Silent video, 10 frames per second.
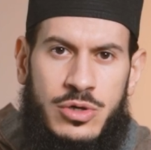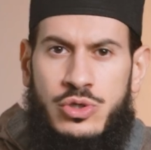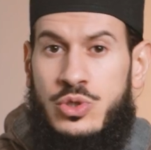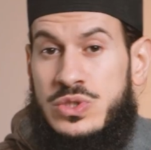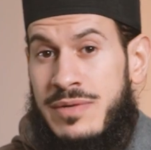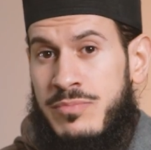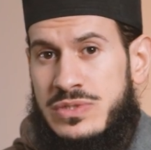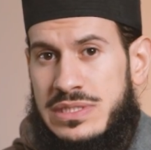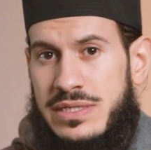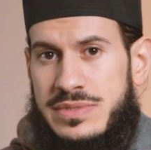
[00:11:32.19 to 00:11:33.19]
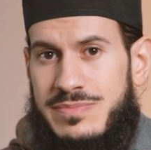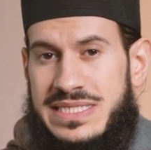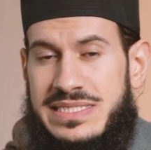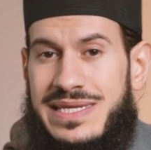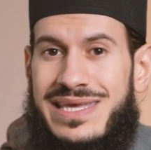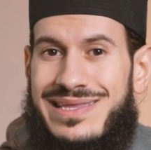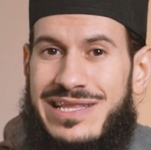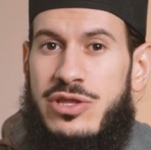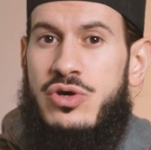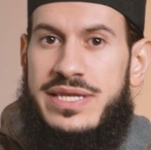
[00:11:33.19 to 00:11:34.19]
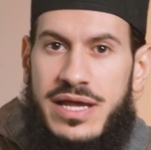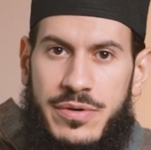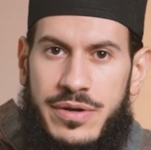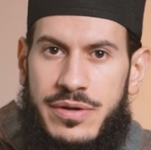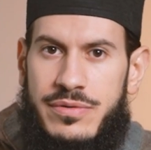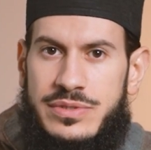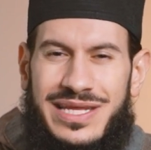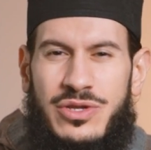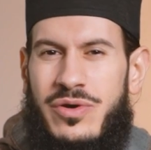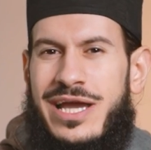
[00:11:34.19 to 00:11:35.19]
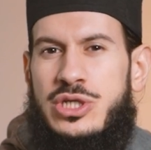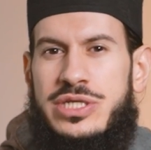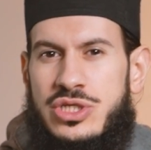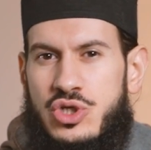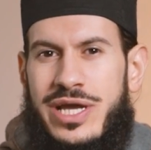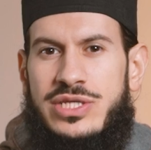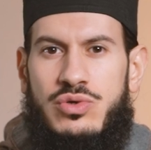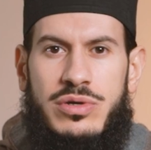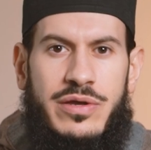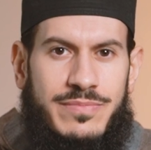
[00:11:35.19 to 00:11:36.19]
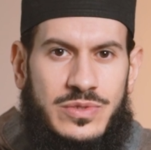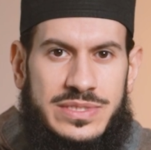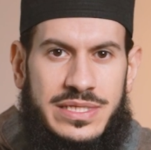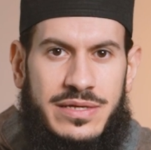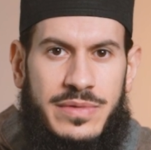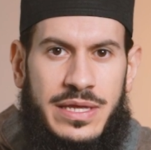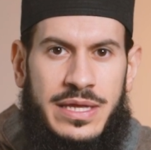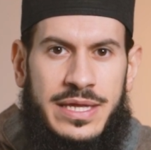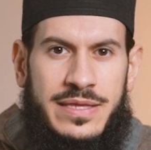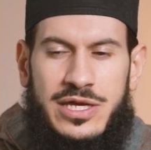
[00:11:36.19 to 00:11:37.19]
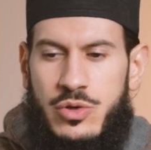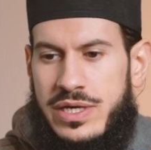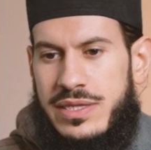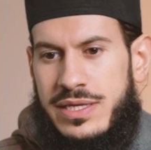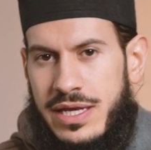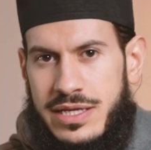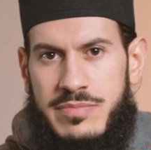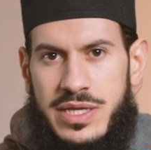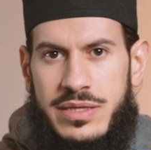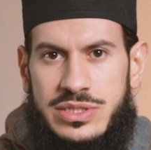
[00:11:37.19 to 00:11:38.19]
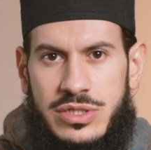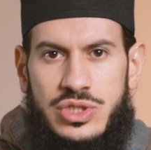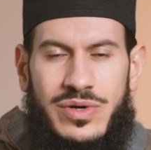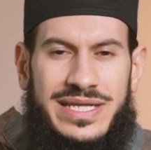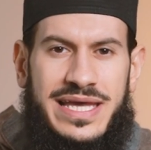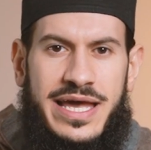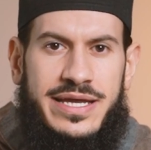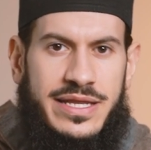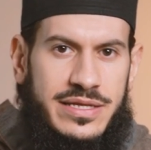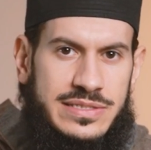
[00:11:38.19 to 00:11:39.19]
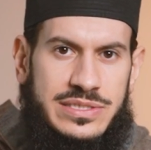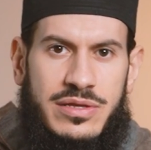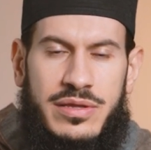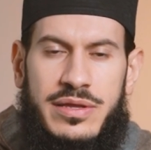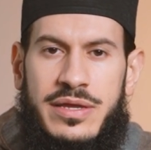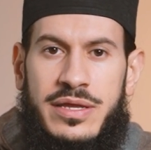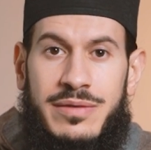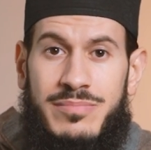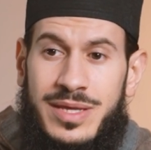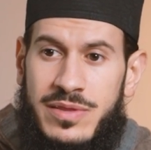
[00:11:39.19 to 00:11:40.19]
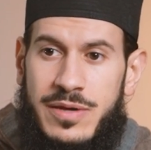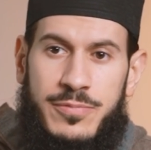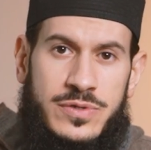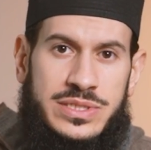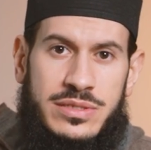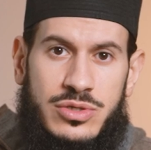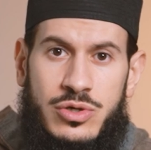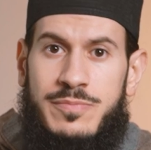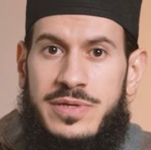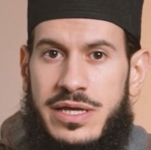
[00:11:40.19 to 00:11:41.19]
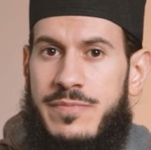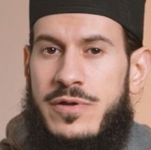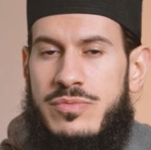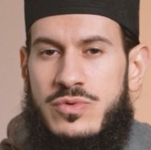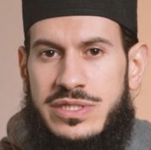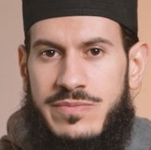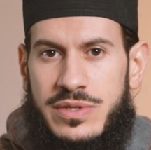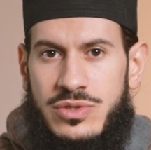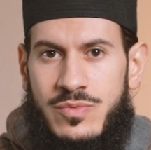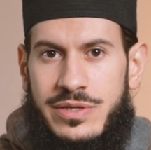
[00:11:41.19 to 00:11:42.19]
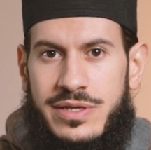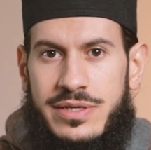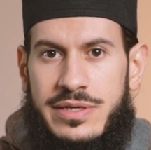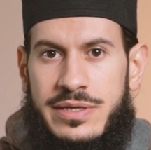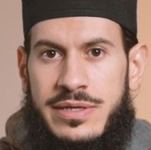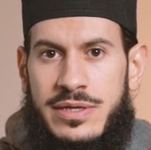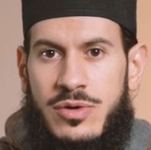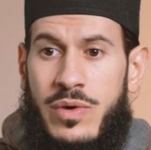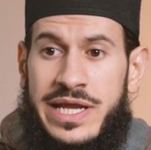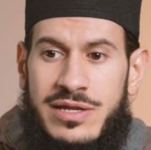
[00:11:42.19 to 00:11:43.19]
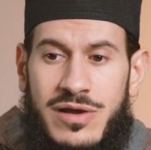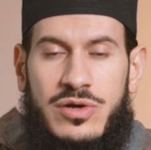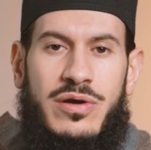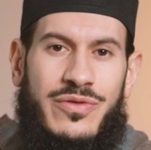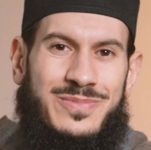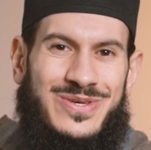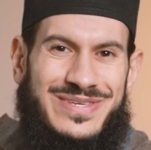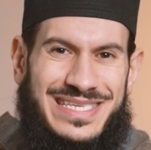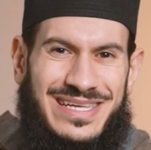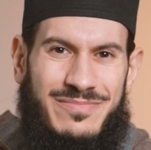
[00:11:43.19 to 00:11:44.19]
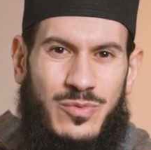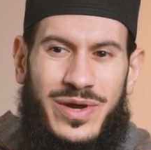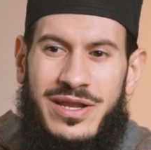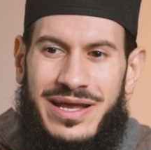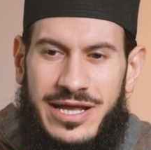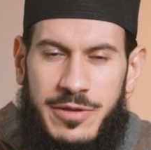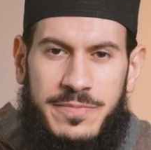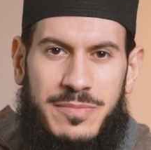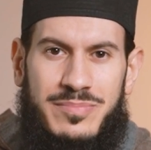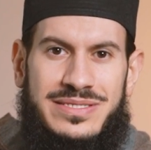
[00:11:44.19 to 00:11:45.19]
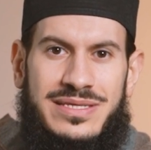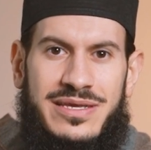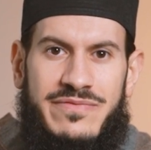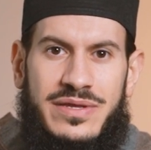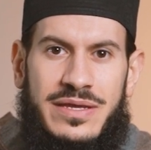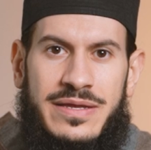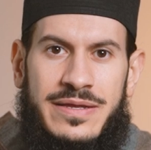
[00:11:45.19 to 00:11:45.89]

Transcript: Or do some Muslims mistakenly look down on others and don't actually try to call them to Islam? They quickly and immediately start to attack and insult. Maybe that person could be a better Muslim than you one day. Why not call them to Islam? Why not help them be saved?